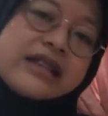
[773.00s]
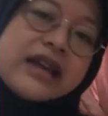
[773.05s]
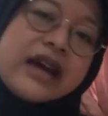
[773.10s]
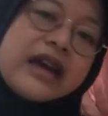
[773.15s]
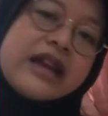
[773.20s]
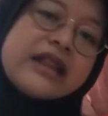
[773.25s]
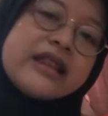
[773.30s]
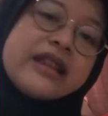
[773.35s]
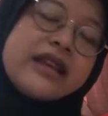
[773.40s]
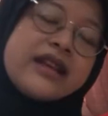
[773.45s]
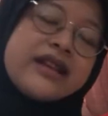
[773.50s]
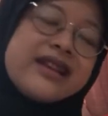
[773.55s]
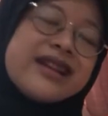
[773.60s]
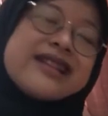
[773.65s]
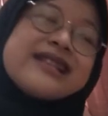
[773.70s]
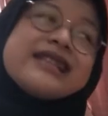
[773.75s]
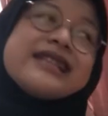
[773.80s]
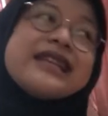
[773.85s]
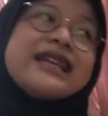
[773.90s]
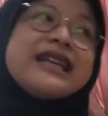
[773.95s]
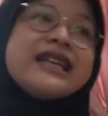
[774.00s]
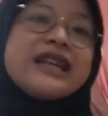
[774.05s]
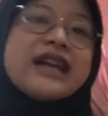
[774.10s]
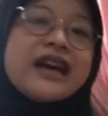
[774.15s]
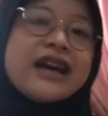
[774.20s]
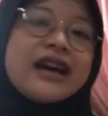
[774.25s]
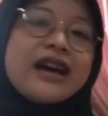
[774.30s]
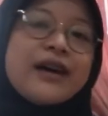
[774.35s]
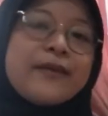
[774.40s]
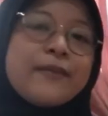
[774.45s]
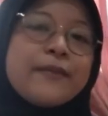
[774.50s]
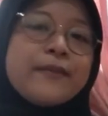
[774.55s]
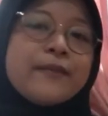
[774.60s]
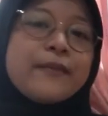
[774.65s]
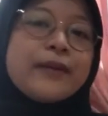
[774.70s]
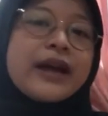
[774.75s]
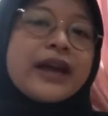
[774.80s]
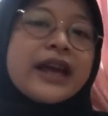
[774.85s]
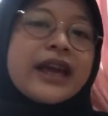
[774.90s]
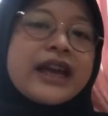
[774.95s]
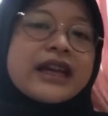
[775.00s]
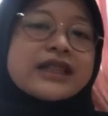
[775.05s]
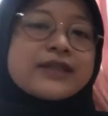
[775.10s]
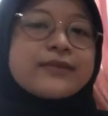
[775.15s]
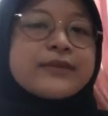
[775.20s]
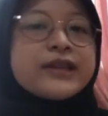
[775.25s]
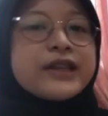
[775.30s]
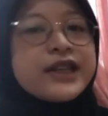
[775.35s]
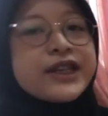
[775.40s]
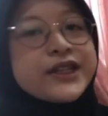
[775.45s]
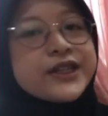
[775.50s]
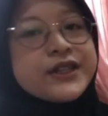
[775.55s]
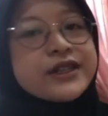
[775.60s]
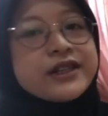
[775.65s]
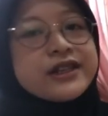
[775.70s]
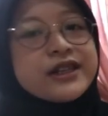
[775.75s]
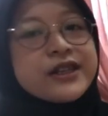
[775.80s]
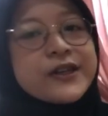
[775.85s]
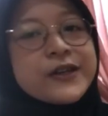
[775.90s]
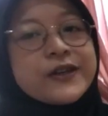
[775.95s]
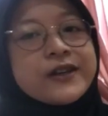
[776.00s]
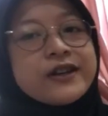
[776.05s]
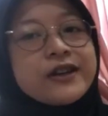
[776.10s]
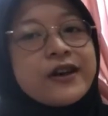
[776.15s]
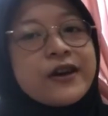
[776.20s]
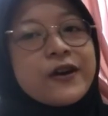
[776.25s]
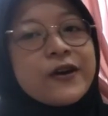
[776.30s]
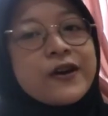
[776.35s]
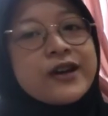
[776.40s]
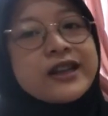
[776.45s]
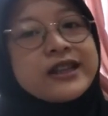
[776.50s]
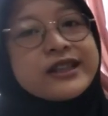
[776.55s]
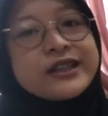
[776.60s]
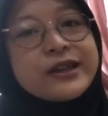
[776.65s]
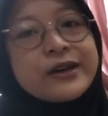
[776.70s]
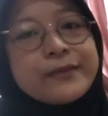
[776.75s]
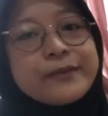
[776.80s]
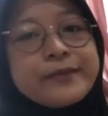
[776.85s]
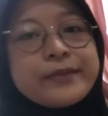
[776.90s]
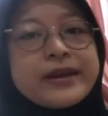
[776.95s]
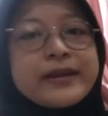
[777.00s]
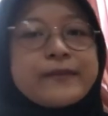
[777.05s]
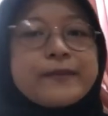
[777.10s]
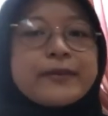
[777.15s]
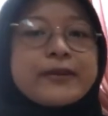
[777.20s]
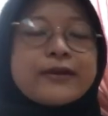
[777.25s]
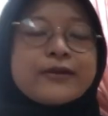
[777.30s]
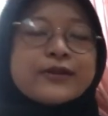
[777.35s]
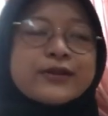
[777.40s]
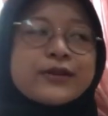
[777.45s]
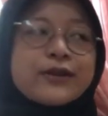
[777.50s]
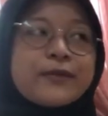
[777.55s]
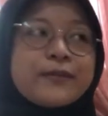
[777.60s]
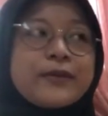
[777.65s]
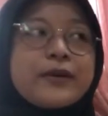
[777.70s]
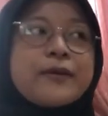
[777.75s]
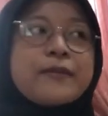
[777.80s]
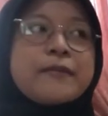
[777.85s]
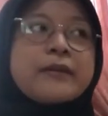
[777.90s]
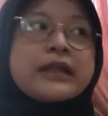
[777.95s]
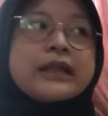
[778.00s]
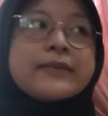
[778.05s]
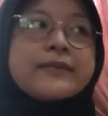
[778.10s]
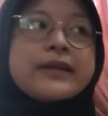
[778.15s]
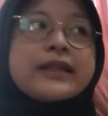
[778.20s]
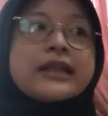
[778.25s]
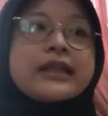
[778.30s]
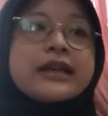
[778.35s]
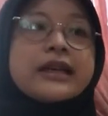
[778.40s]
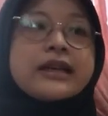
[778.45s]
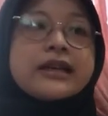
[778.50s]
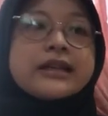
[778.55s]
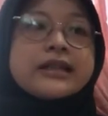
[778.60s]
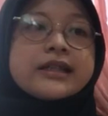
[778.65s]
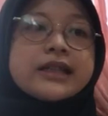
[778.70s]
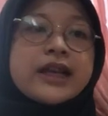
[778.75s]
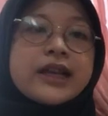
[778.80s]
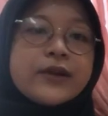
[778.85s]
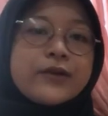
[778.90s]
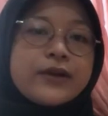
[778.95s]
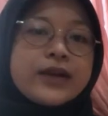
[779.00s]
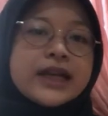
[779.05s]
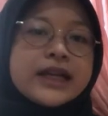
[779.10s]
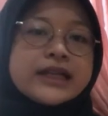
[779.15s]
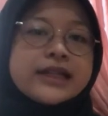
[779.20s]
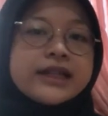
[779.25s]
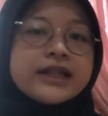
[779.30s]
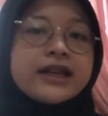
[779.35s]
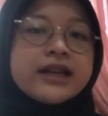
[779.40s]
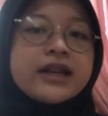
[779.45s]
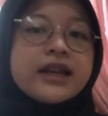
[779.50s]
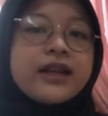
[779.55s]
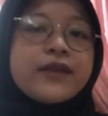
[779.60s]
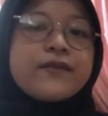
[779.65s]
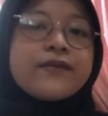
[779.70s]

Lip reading: I think that's enough my explanation on the topic philosophy of mathematics education.